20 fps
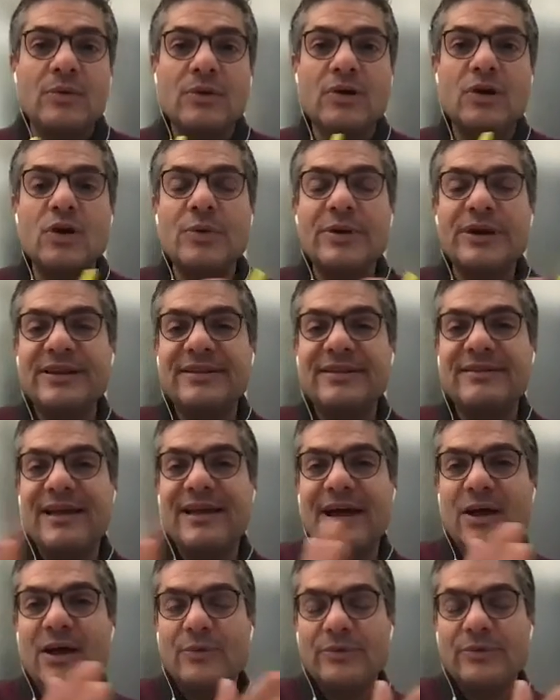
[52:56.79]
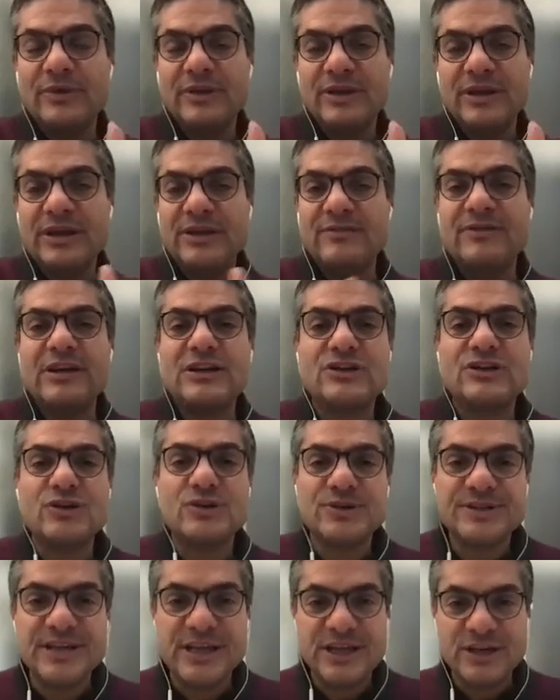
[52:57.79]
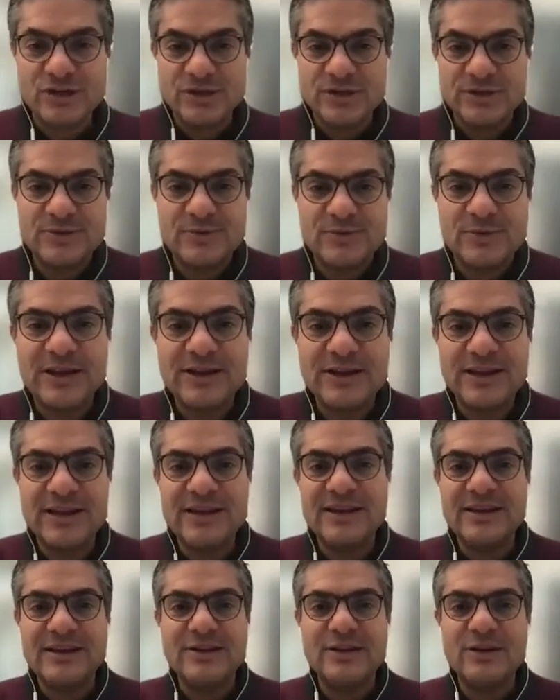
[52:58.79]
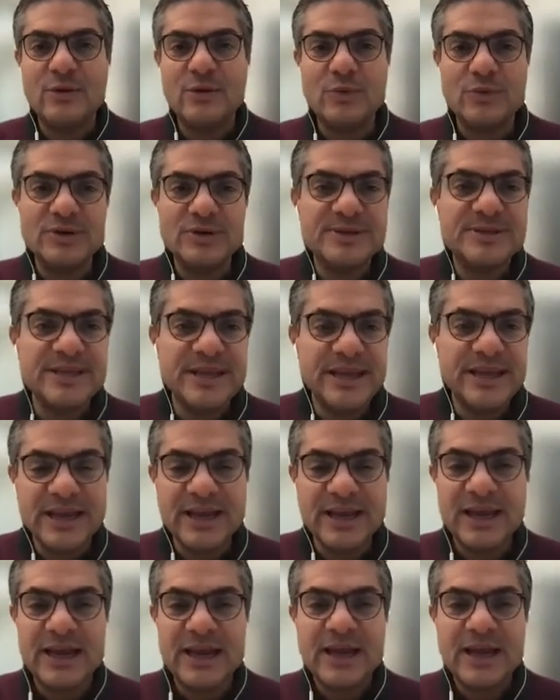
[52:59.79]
going down in venture stages, right? And, we're seeing